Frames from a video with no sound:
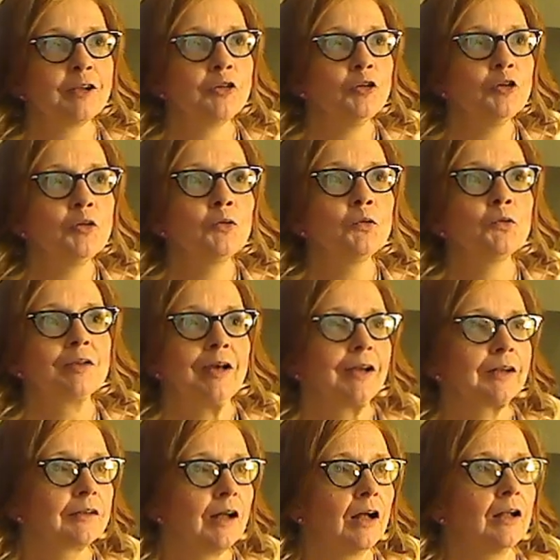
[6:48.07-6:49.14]
new
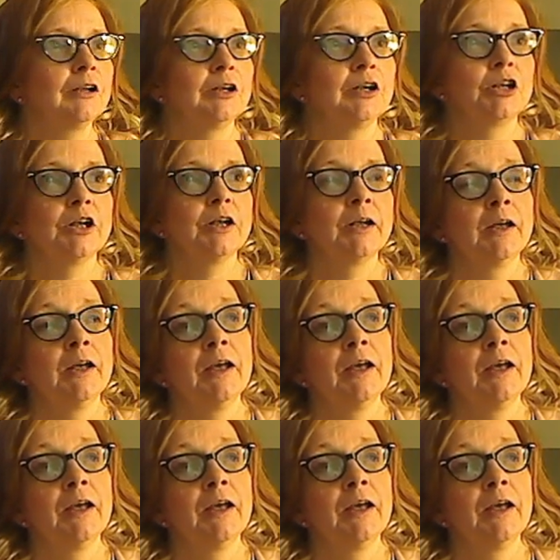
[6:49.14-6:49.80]
technology,